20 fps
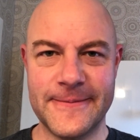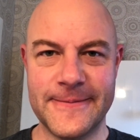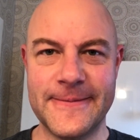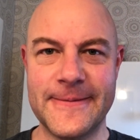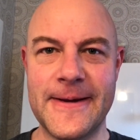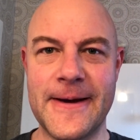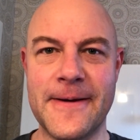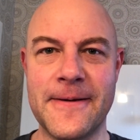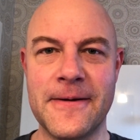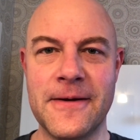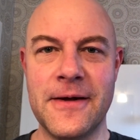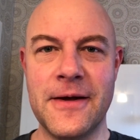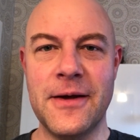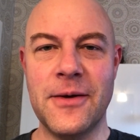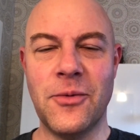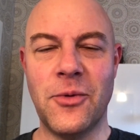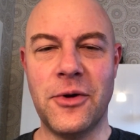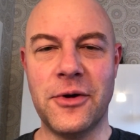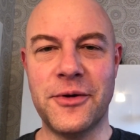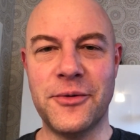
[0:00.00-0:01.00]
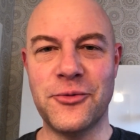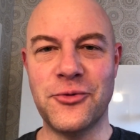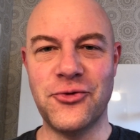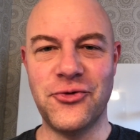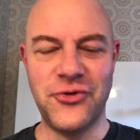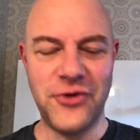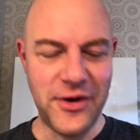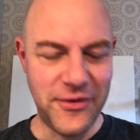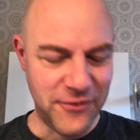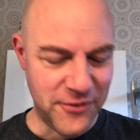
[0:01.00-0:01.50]
Yeah, welcome to
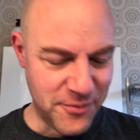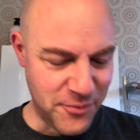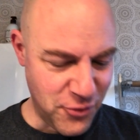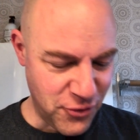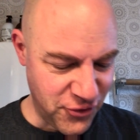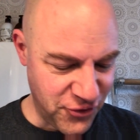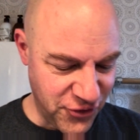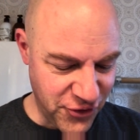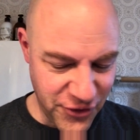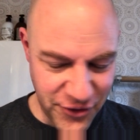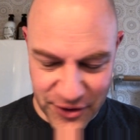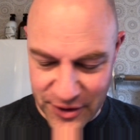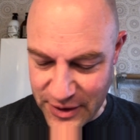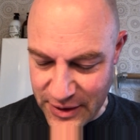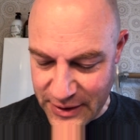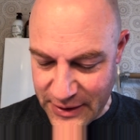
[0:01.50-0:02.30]
Shave&Butcher.